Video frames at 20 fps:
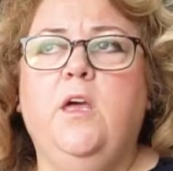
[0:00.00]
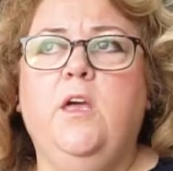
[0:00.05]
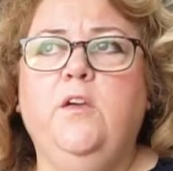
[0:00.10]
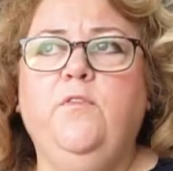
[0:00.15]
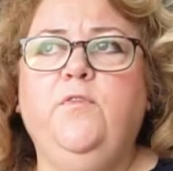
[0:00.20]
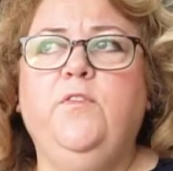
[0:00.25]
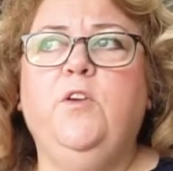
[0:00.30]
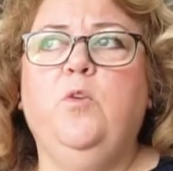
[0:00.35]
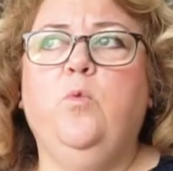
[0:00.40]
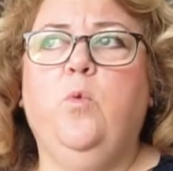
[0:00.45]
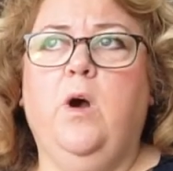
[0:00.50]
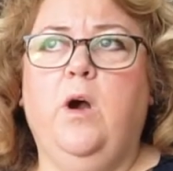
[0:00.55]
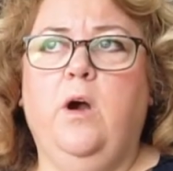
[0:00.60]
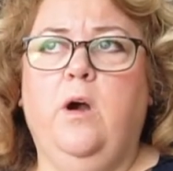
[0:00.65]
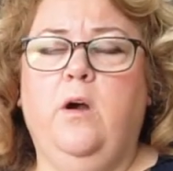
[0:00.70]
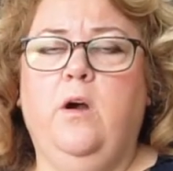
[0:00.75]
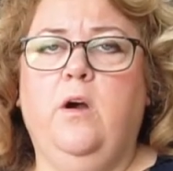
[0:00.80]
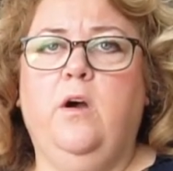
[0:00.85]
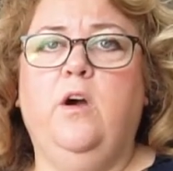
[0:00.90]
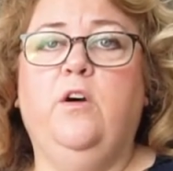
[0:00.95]
If you
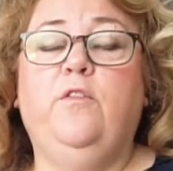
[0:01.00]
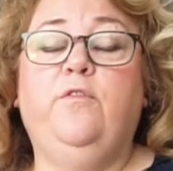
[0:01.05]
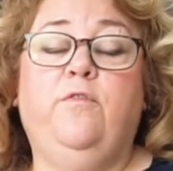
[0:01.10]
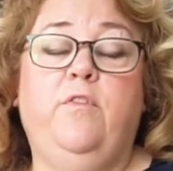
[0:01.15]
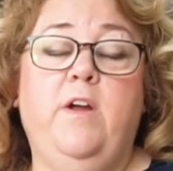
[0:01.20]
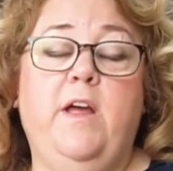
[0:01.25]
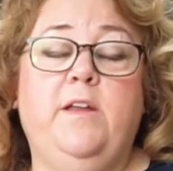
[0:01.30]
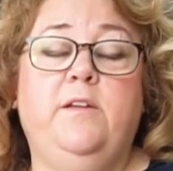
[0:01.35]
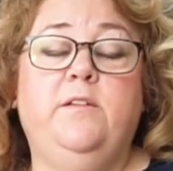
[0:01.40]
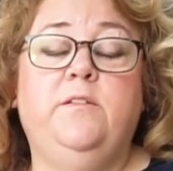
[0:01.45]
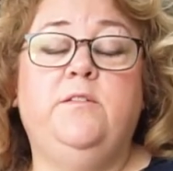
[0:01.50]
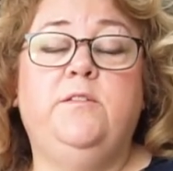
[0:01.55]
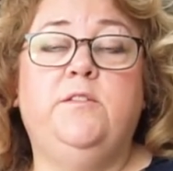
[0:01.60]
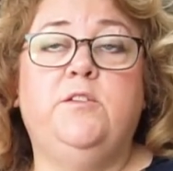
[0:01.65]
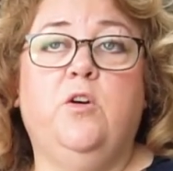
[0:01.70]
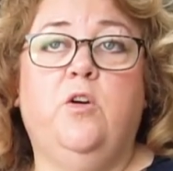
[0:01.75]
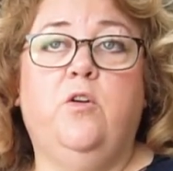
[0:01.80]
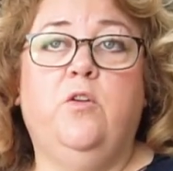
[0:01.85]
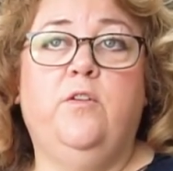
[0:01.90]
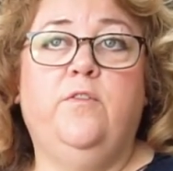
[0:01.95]
are a friend
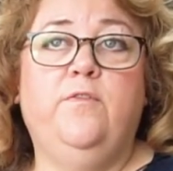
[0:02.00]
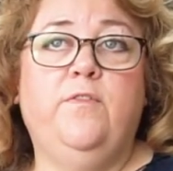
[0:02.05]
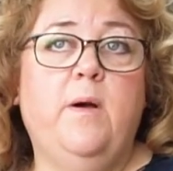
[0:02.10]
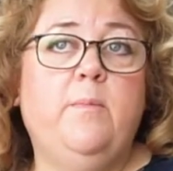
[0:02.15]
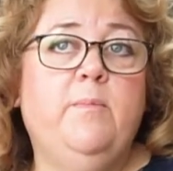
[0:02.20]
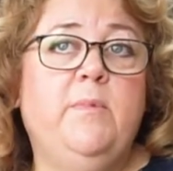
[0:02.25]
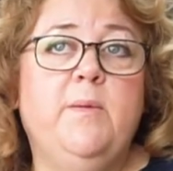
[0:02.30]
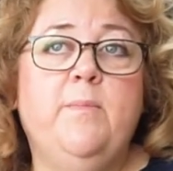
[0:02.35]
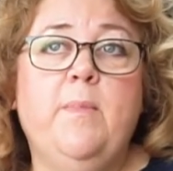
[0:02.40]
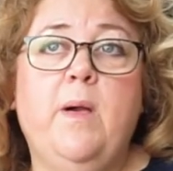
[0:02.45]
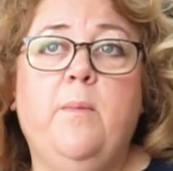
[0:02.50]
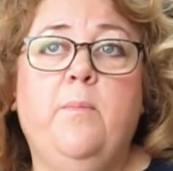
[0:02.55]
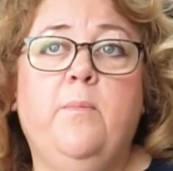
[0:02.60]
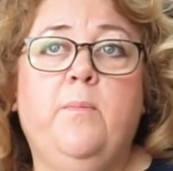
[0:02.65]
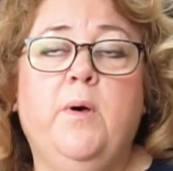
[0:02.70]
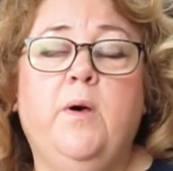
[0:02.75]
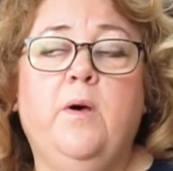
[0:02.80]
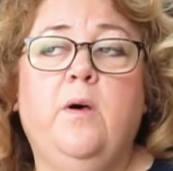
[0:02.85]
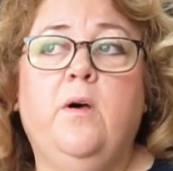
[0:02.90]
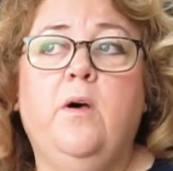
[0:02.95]
or a family
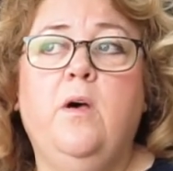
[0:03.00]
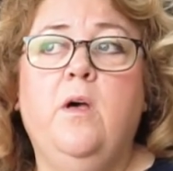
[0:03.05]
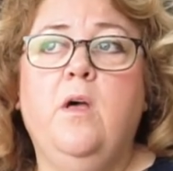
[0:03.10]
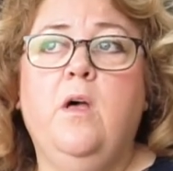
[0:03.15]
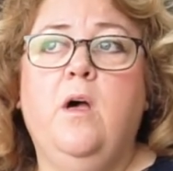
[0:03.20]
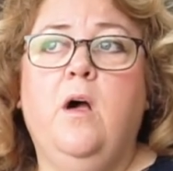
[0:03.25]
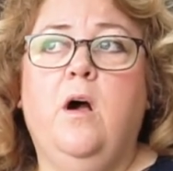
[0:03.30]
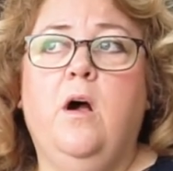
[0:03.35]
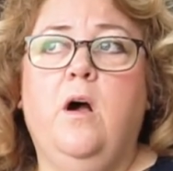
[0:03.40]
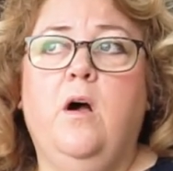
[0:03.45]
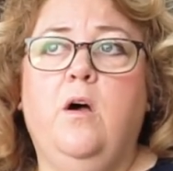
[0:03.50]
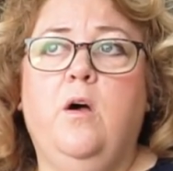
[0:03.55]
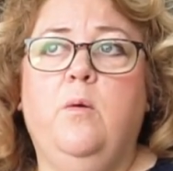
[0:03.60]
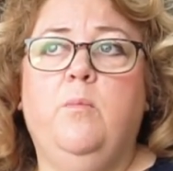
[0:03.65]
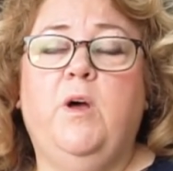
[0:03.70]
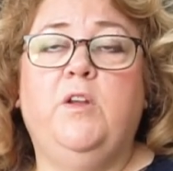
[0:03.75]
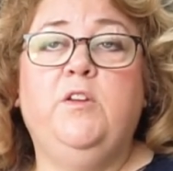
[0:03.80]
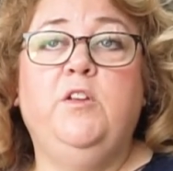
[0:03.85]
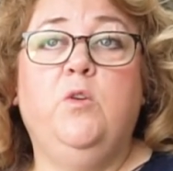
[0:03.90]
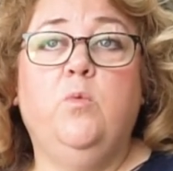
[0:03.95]
member,
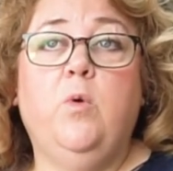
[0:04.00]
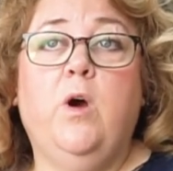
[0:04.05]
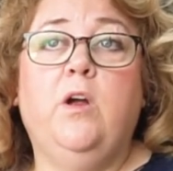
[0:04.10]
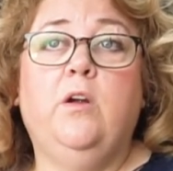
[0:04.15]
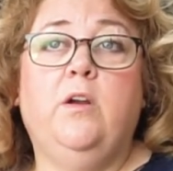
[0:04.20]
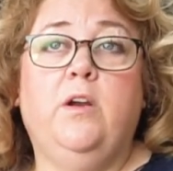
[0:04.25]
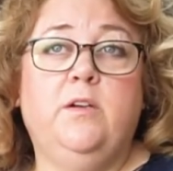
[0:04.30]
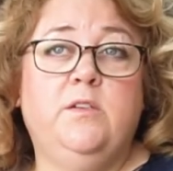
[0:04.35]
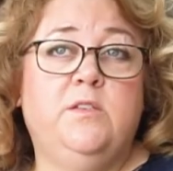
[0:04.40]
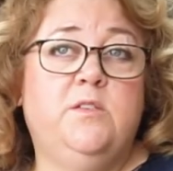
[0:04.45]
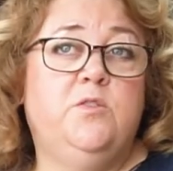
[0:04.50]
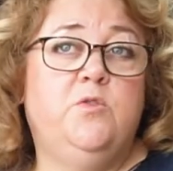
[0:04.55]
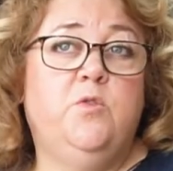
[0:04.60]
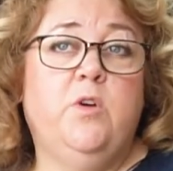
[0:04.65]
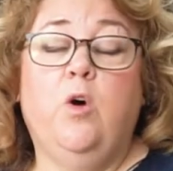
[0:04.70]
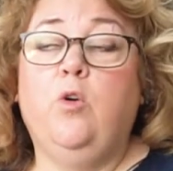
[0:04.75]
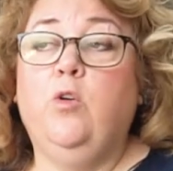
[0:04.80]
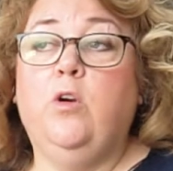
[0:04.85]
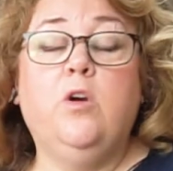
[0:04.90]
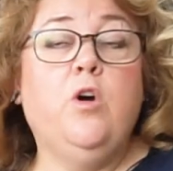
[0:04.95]
and you are
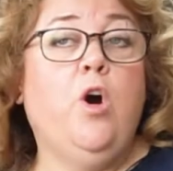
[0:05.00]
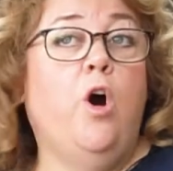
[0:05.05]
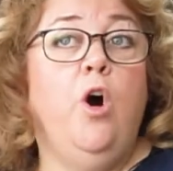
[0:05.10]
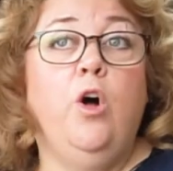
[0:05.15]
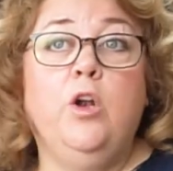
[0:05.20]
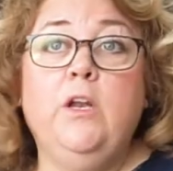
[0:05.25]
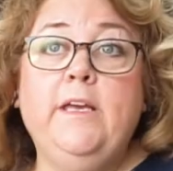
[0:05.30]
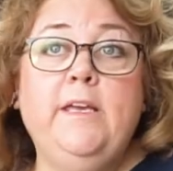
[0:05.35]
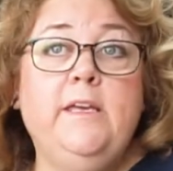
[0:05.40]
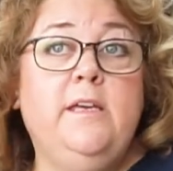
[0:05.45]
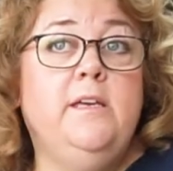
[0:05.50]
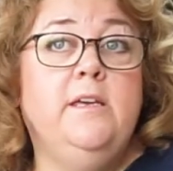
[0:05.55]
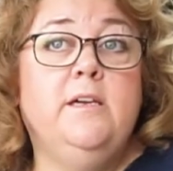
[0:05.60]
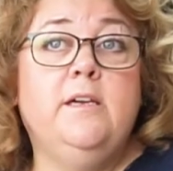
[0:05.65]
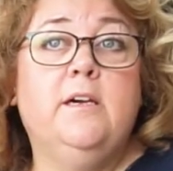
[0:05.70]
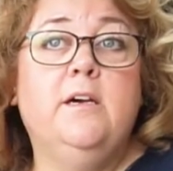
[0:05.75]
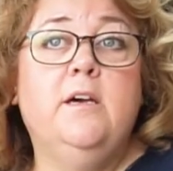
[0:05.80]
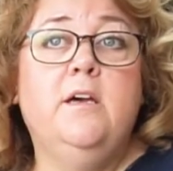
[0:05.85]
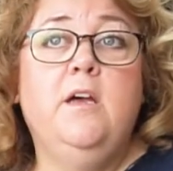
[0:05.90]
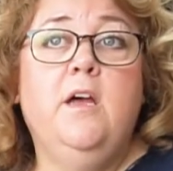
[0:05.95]
or a
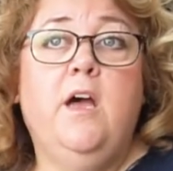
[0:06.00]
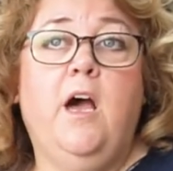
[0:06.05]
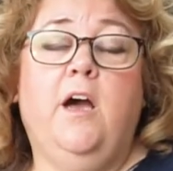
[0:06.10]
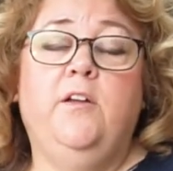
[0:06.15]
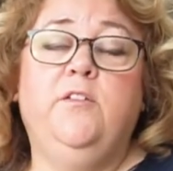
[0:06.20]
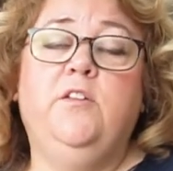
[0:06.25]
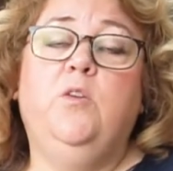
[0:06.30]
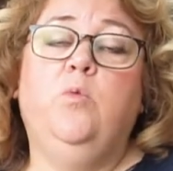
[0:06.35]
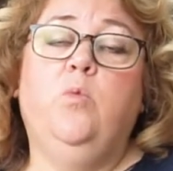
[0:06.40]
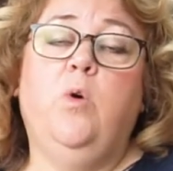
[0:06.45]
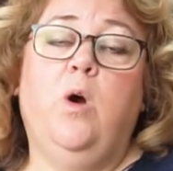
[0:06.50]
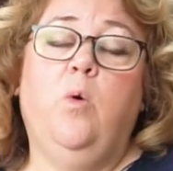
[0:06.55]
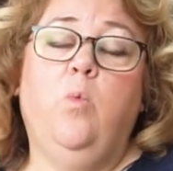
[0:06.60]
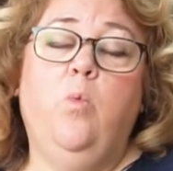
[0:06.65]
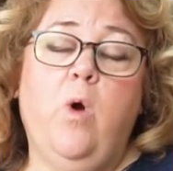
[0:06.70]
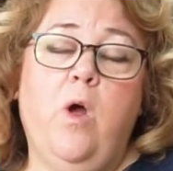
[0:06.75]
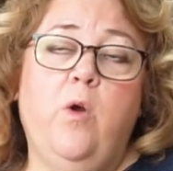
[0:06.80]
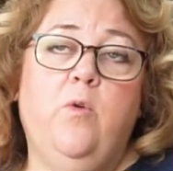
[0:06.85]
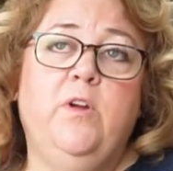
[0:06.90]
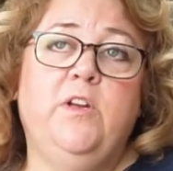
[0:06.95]
colleague, and you are
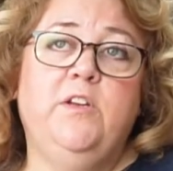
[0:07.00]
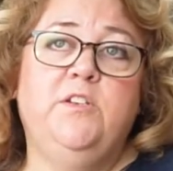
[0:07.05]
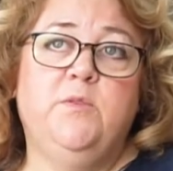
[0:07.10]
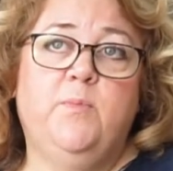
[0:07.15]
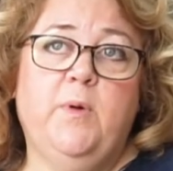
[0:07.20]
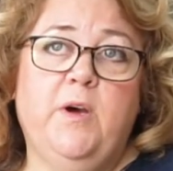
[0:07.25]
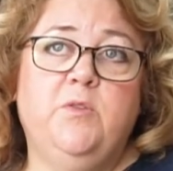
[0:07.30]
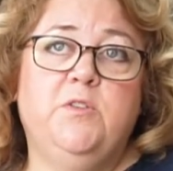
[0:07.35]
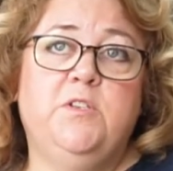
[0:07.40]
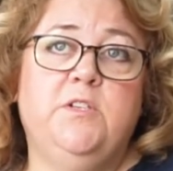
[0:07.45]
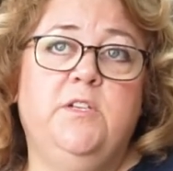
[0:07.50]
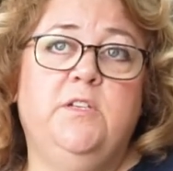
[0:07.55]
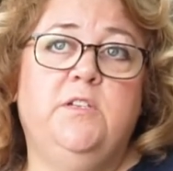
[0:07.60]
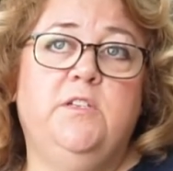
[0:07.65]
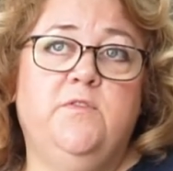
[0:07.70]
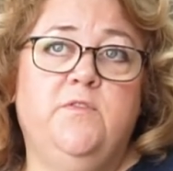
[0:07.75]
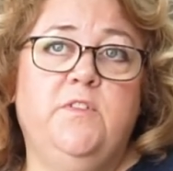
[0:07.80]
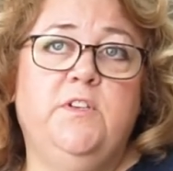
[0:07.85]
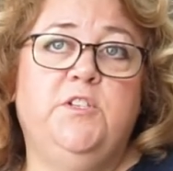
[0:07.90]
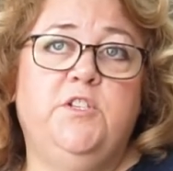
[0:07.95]
worried about an
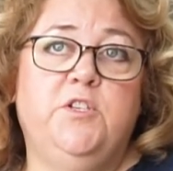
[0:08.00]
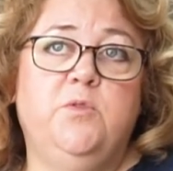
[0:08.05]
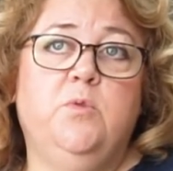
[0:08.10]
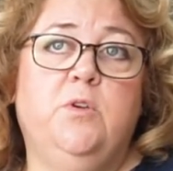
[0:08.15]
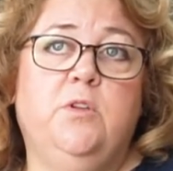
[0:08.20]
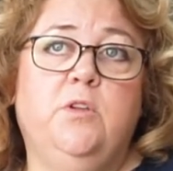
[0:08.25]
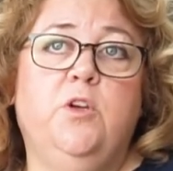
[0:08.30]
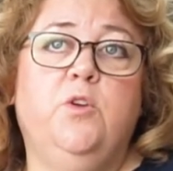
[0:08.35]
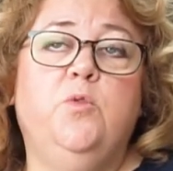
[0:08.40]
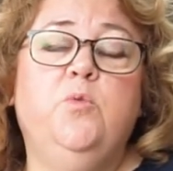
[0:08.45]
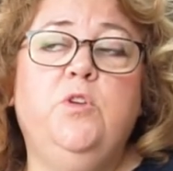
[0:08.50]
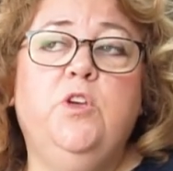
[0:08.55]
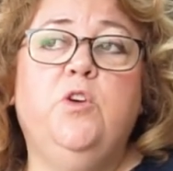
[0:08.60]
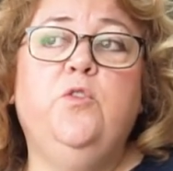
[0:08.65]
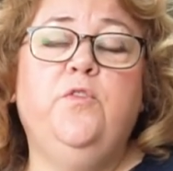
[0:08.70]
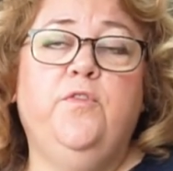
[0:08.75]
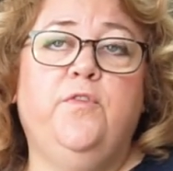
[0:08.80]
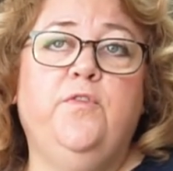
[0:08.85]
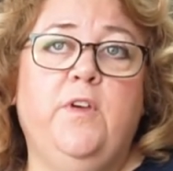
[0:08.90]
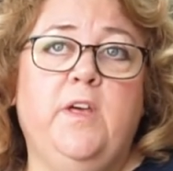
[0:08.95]
individual who
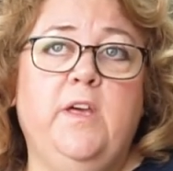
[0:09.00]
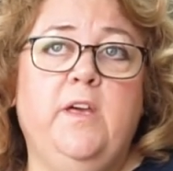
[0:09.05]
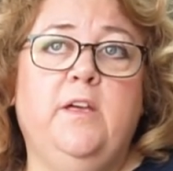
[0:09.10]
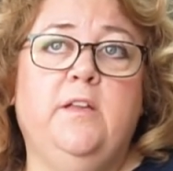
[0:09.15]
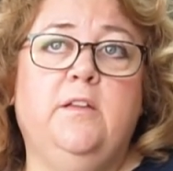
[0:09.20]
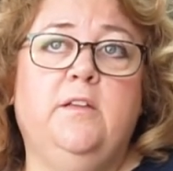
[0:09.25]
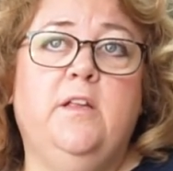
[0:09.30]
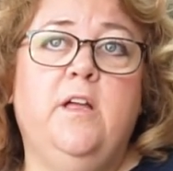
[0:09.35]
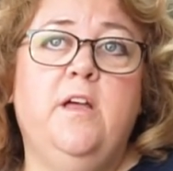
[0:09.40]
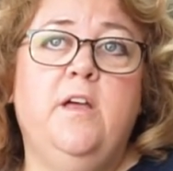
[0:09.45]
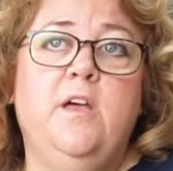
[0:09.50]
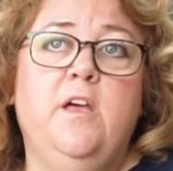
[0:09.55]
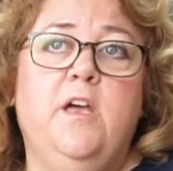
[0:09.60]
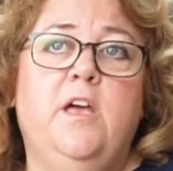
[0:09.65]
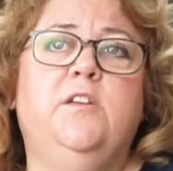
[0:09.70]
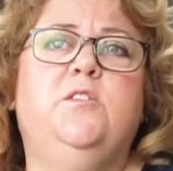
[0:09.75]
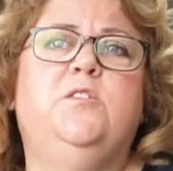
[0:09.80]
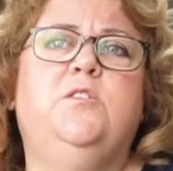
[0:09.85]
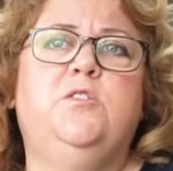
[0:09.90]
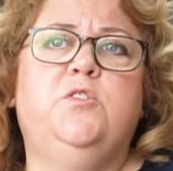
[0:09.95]
you feel
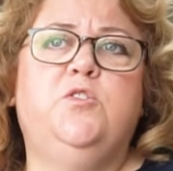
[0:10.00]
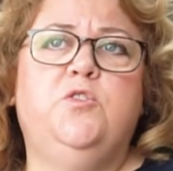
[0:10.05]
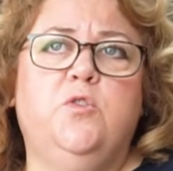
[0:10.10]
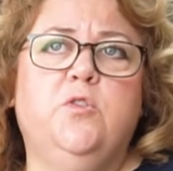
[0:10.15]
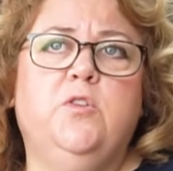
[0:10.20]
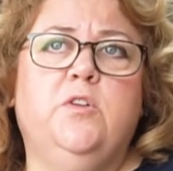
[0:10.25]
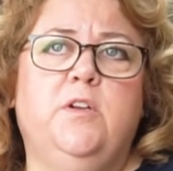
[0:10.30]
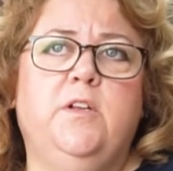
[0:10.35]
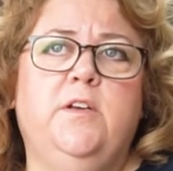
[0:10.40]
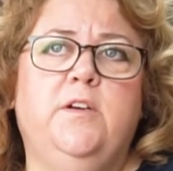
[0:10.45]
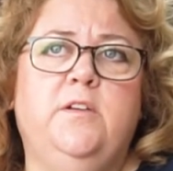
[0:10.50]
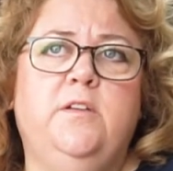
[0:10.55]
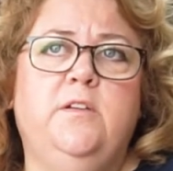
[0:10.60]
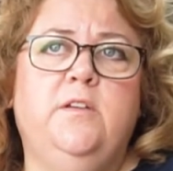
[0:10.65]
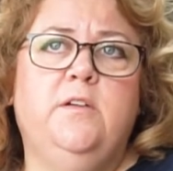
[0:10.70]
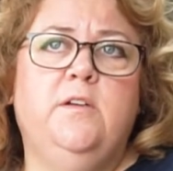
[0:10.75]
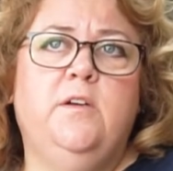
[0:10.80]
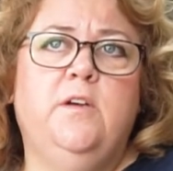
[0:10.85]
is struggling